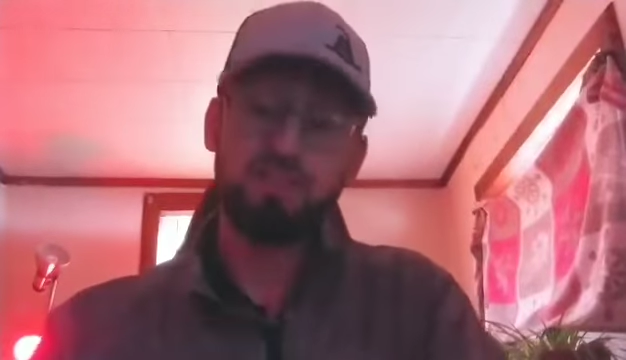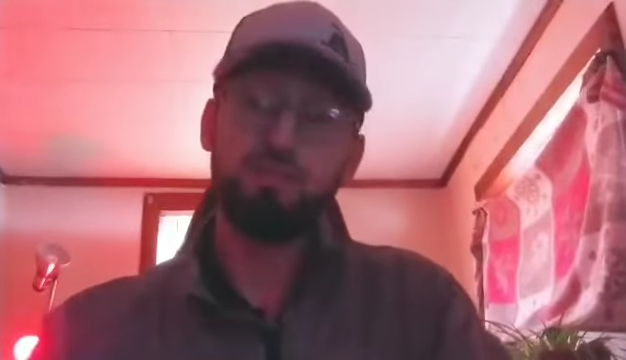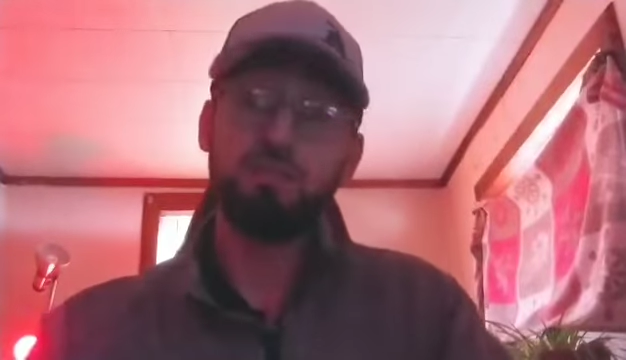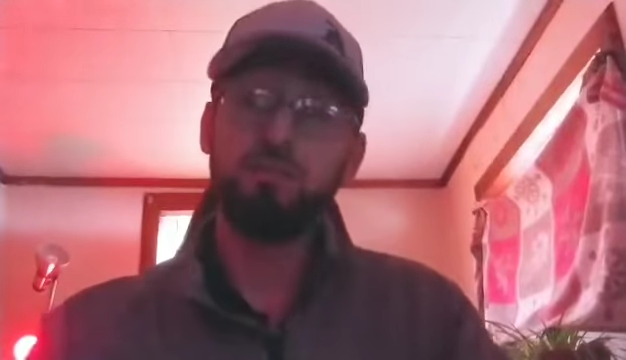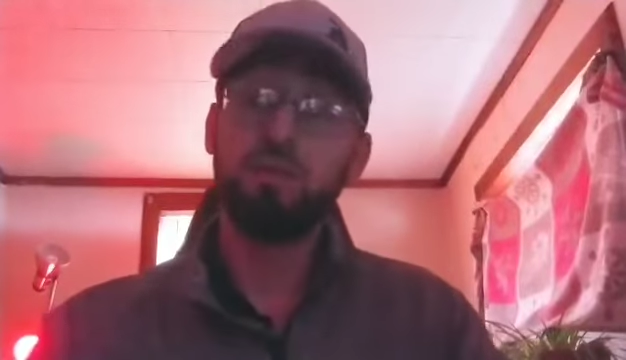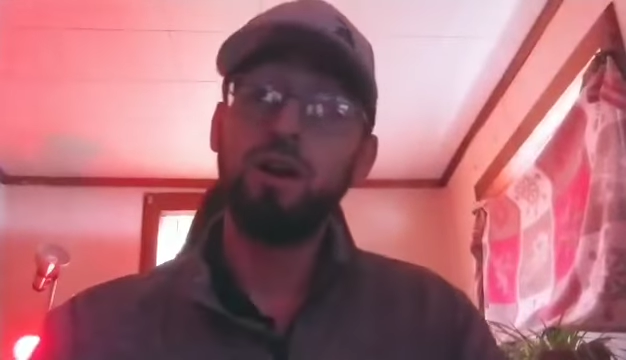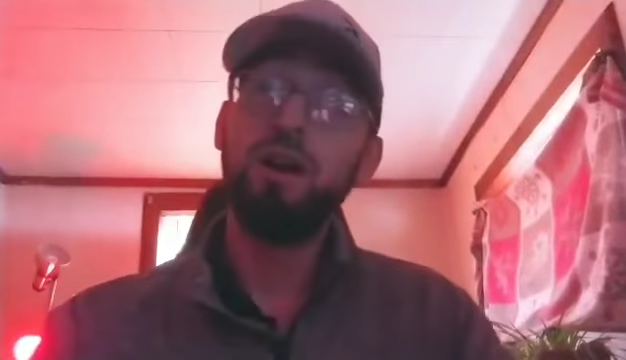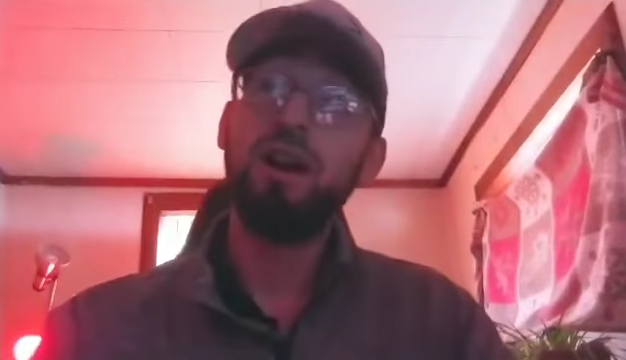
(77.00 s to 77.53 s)

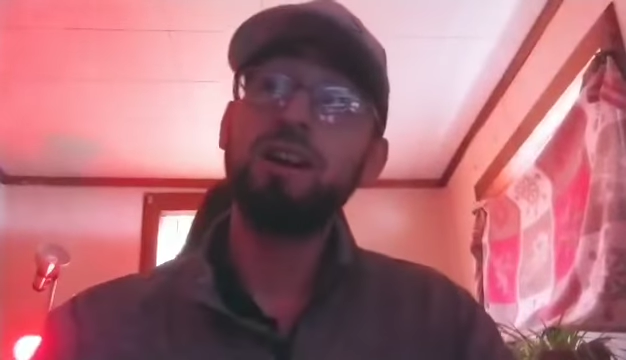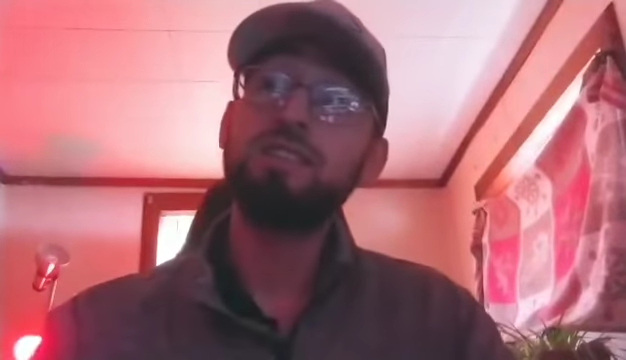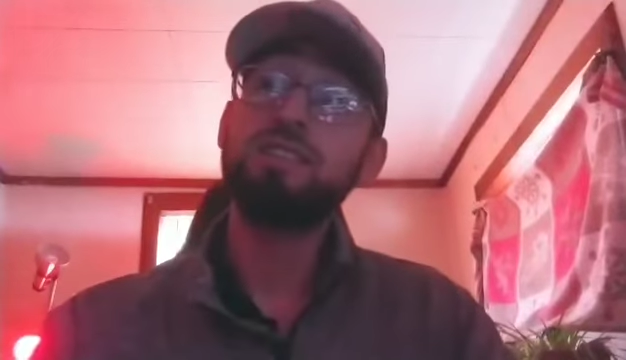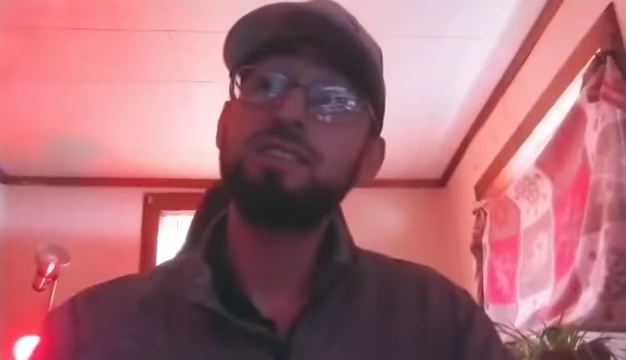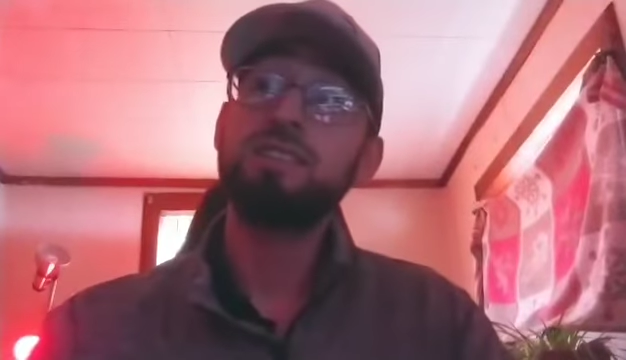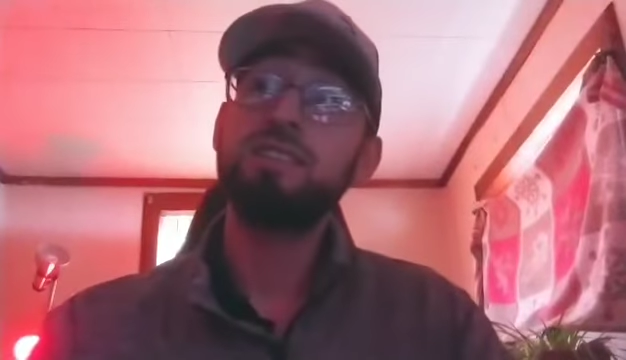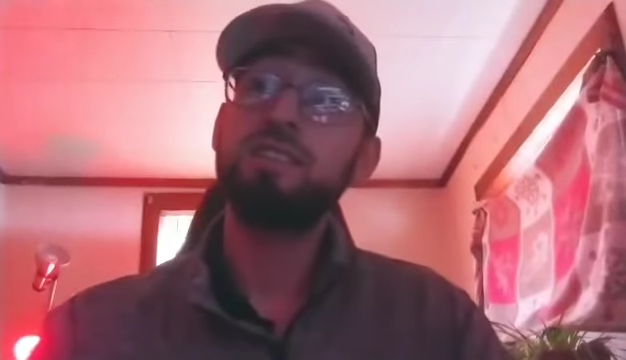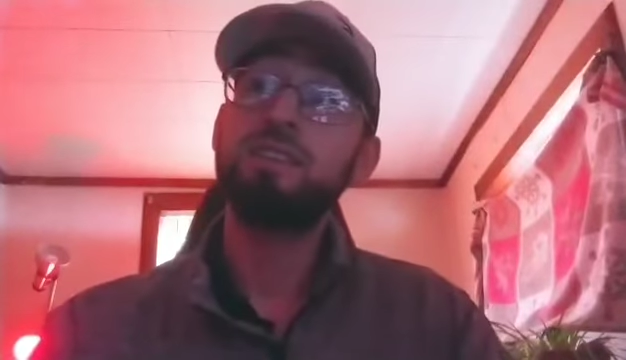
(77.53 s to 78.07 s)
have
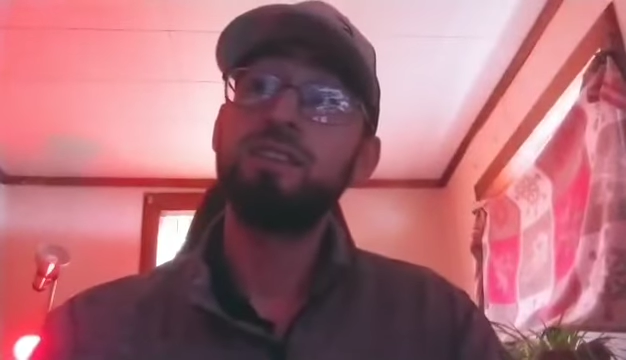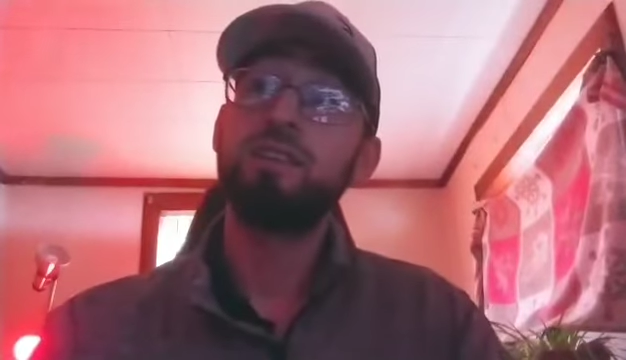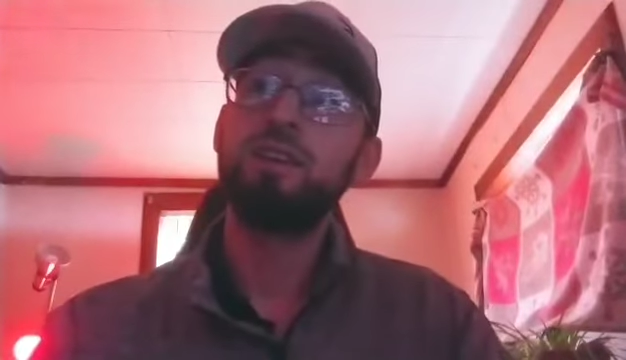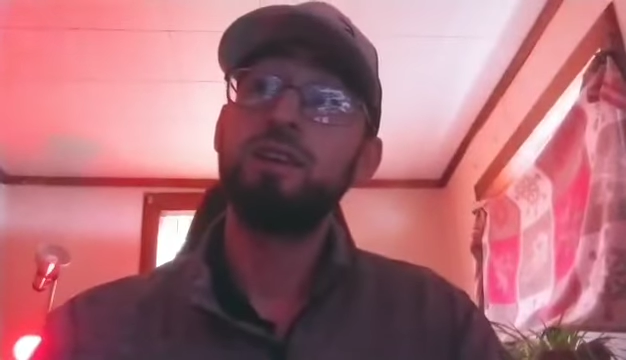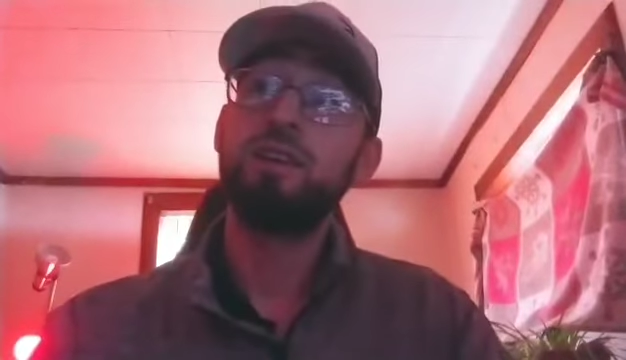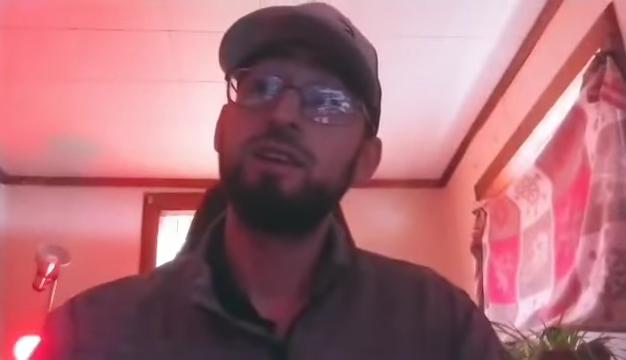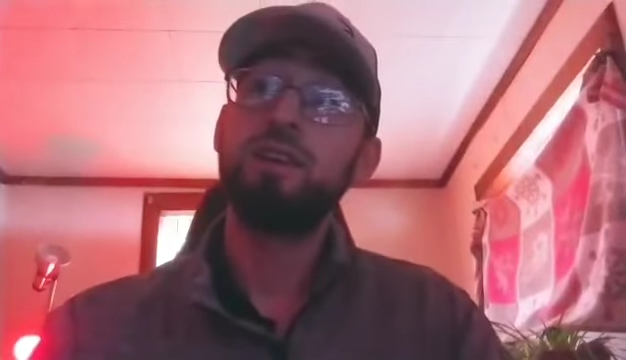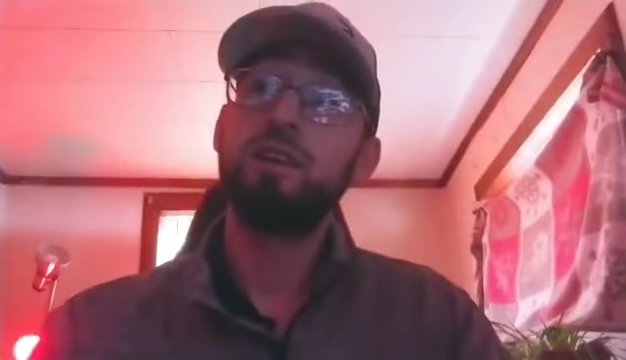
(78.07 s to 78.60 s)
lost,
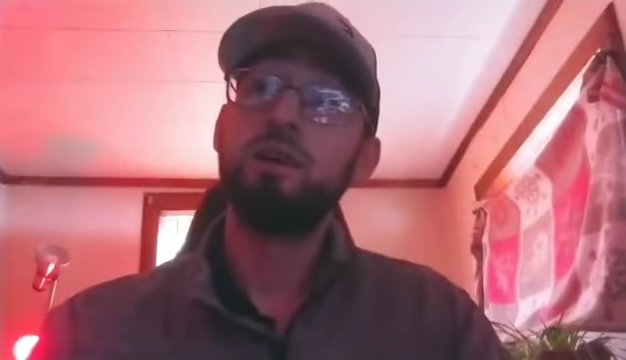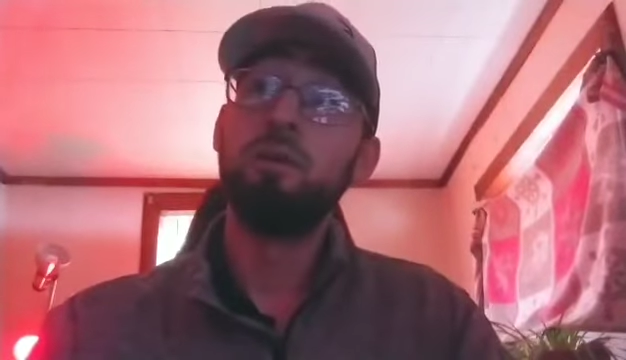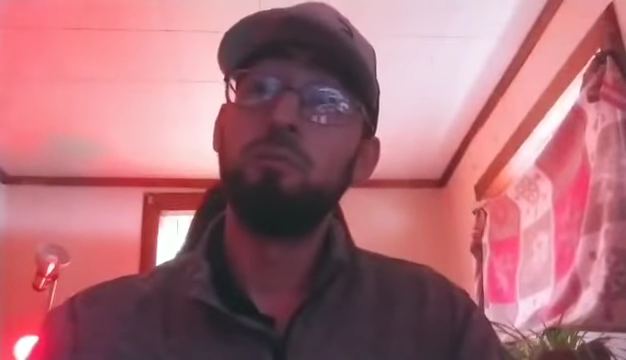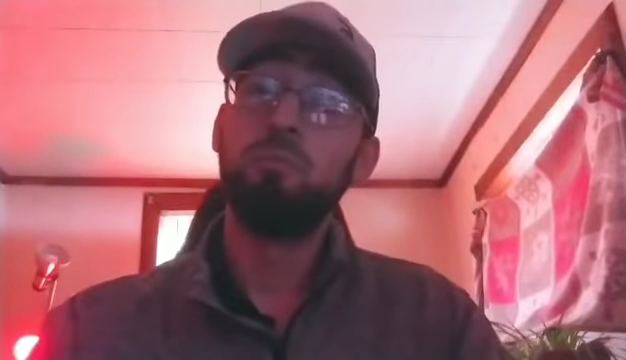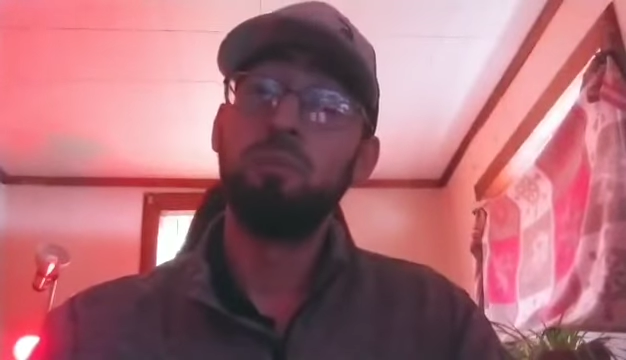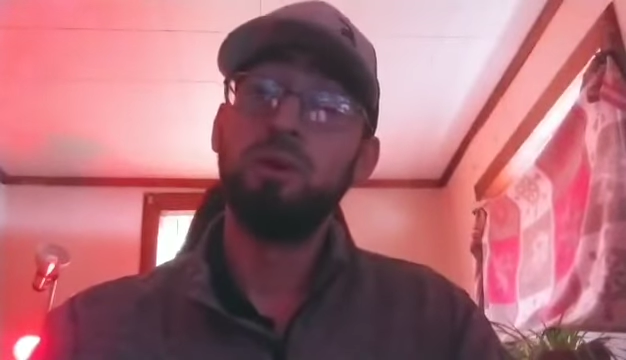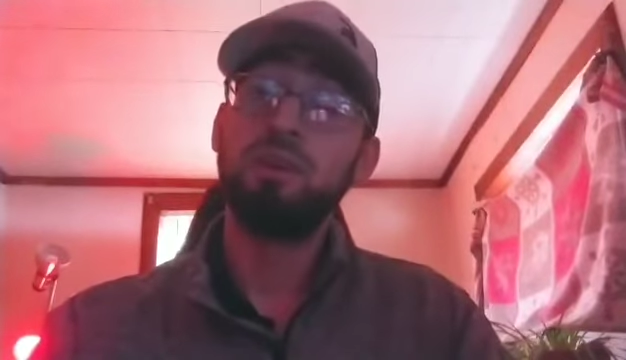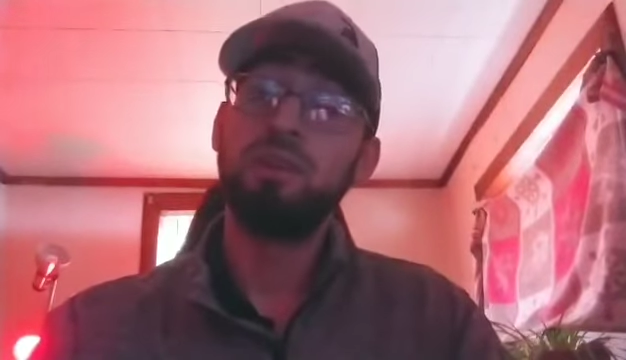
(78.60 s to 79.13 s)
but